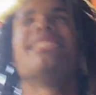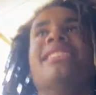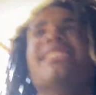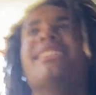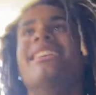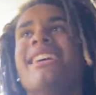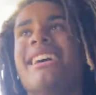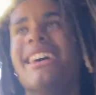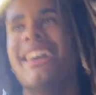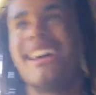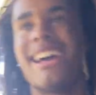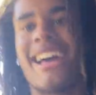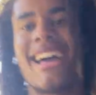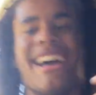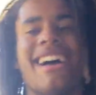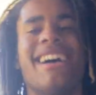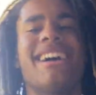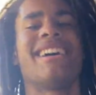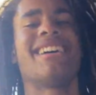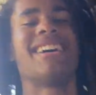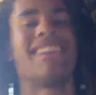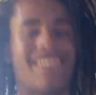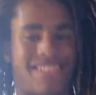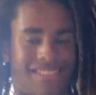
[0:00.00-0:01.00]

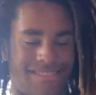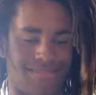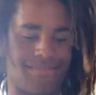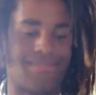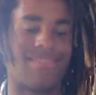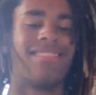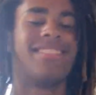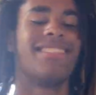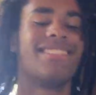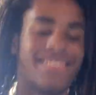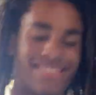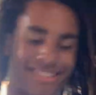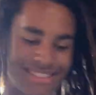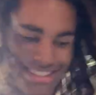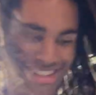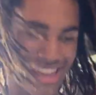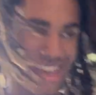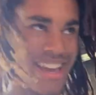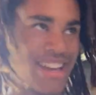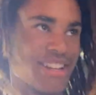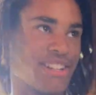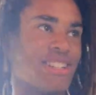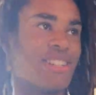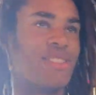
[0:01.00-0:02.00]

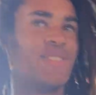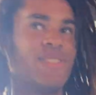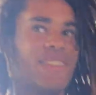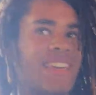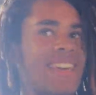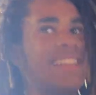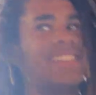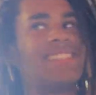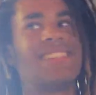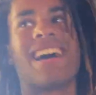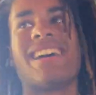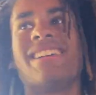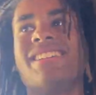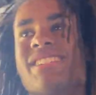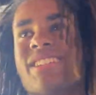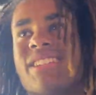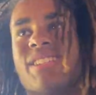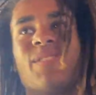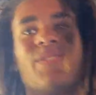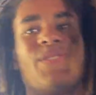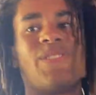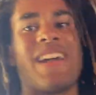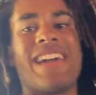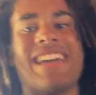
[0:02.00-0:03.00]
just it, it
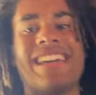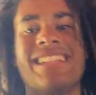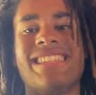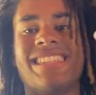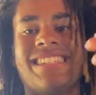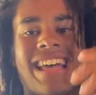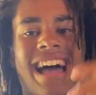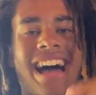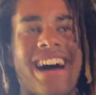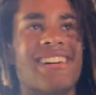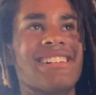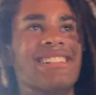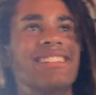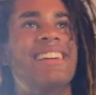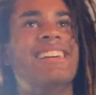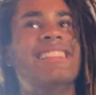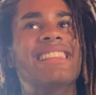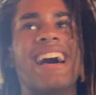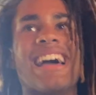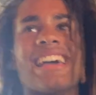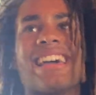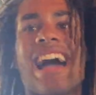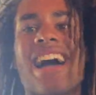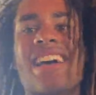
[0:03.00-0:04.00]
just fades out and
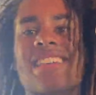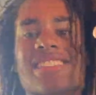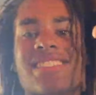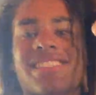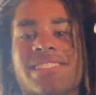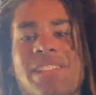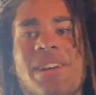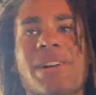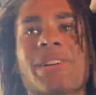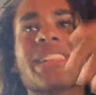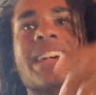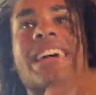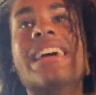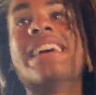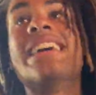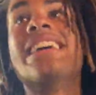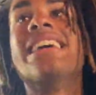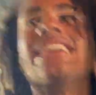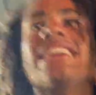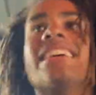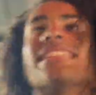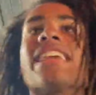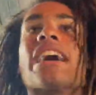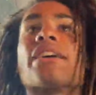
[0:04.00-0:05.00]
like I slowly
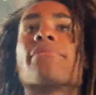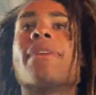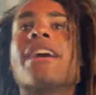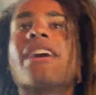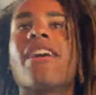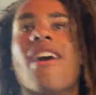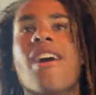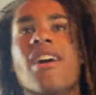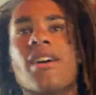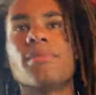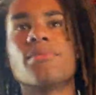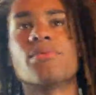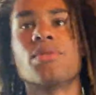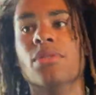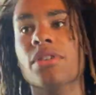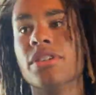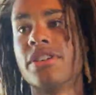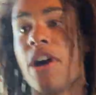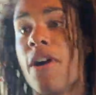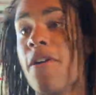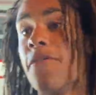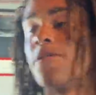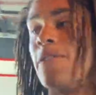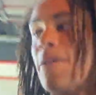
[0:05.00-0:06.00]
like my arms will
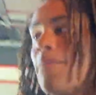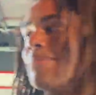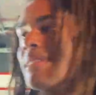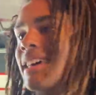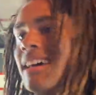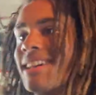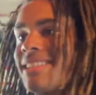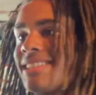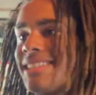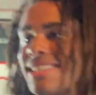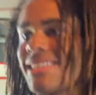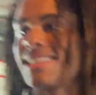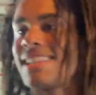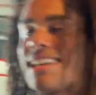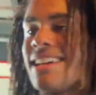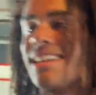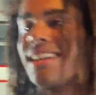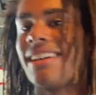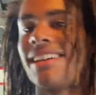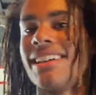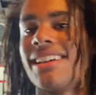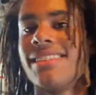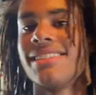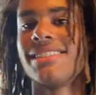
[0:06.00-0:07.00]
go from this
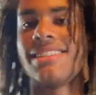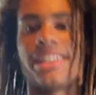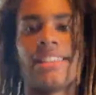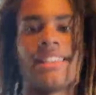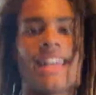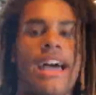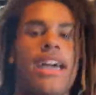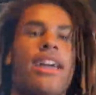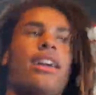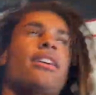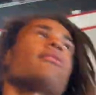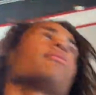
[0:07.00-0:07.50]
to like